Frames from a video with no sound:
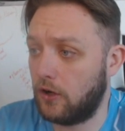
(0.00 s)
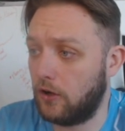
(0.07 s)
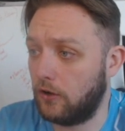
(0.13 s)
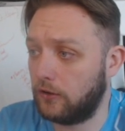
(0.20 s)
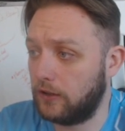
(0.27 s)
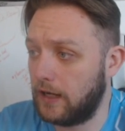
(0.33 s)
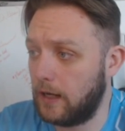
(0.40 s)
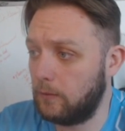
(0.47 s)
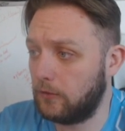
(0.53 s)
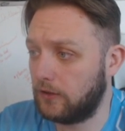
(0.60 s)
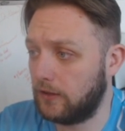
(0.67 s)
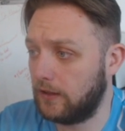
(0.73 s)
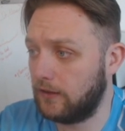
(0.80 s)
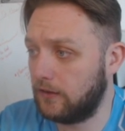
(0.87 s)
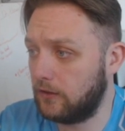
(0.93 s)
on
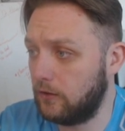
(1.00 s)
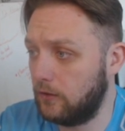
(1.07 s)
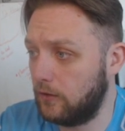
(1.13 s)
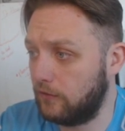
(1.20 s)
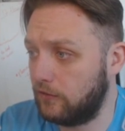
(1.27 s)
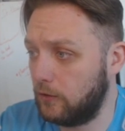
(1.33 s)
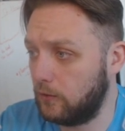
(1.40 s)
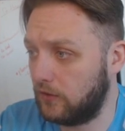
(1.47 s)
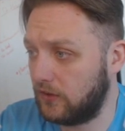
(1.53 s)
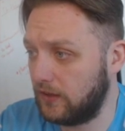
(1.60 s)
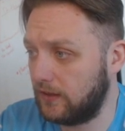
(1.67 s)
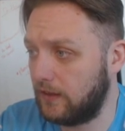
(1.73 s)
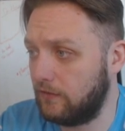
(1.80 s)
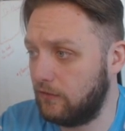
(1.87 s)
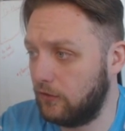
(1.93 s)
Amazon. Let's do a few
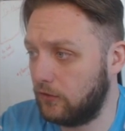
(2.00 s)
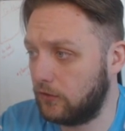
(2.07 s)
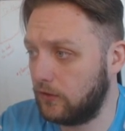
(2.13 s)
64.